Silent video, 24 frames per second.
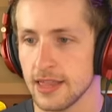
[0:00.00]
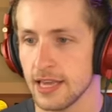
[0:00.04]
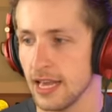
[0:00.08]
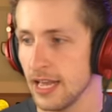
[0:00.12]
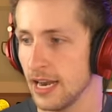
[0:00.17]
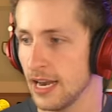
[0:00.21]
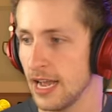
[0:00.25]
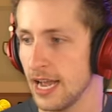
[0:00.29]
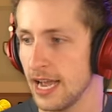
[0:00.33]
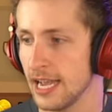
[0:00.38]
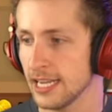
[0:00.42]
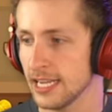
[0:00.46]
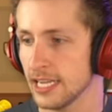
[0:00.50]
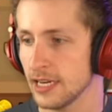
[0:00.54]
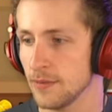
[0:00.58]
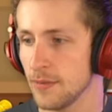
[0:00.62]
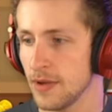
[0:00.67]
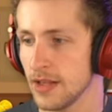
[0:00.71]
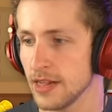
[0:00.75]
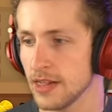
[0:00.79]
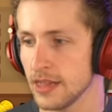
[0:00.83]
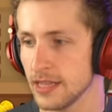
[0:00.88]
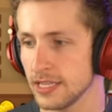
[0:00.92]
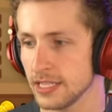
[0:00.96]
that I can
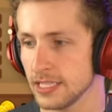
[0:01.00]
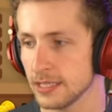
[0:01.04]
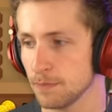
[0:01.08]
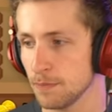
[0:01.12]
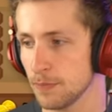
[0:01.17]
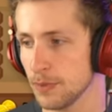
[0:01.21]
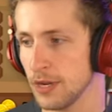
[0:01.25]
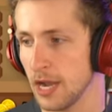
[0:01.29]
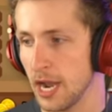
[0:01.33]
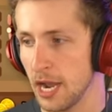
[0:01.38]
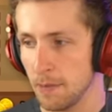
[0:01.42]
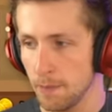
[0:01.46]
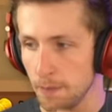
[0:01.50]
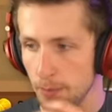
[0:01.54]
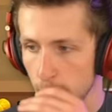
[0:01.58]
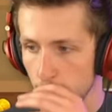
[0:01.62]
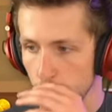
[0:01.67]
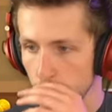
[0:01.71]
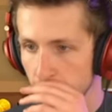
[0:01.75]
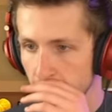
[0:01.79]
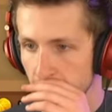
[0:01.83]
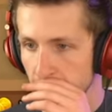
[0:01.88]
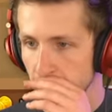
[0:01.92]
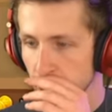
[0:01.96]
make this guy
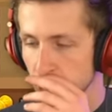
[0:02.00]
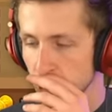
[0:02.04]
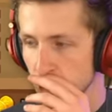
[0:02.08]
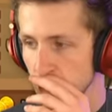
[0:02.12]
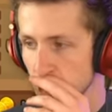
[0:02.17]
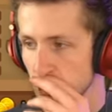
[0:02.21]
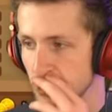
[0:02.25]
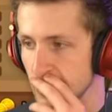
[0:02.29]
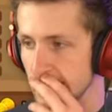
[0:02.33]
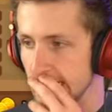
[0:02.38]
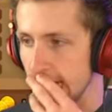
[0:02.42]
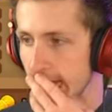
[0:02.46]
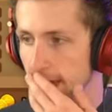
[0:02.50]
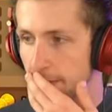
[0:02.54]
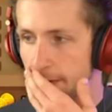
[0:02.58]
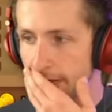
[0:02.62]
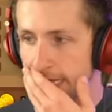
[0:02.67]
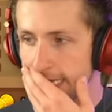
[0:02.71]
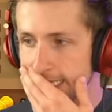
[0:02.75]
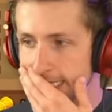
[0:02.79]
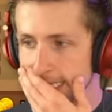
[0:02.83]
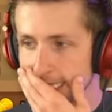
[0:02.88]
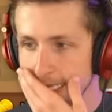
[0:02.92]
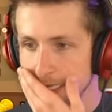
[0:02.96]
both. I can just do the
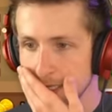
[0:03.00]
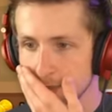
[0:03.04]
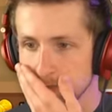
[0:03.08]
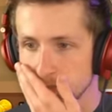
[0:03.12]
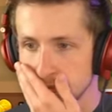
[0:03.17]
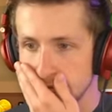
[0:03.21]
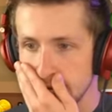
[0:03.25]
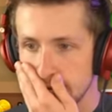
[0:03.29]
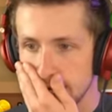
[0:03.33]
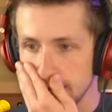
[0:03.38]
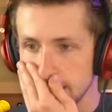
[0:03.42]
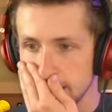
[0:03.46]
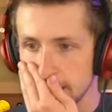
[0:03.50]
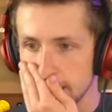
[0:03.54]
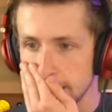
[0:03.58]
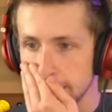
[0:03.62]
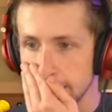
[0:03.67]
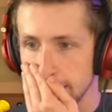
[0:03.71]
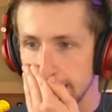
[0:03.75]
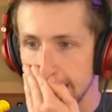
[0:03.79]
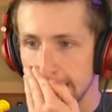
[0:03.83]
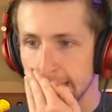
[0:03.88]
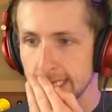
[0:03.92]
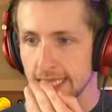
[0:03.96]
MAD and
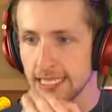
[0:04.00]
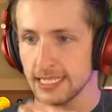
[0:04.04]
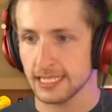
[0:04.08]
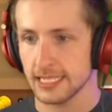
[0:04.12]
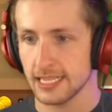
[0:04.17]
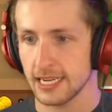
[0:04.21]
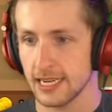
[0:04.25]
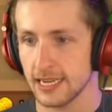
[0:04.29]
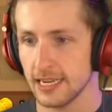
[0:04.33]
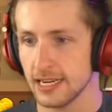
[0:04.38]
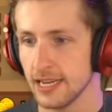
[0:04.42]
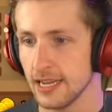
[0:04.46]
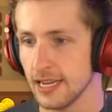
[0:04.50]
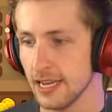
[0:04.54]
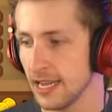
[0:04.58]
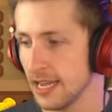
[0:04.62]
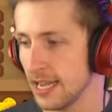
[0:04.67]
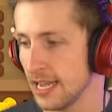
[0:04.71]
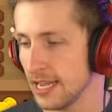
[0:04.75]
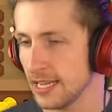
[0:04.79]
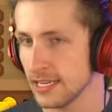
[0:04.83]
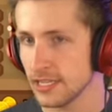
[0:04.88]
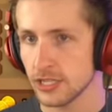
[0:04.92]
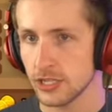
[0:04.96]
the and this guy.
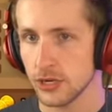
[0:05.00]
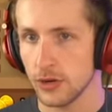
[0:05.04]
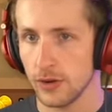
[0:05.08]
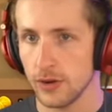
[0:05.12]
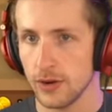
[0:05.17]
And so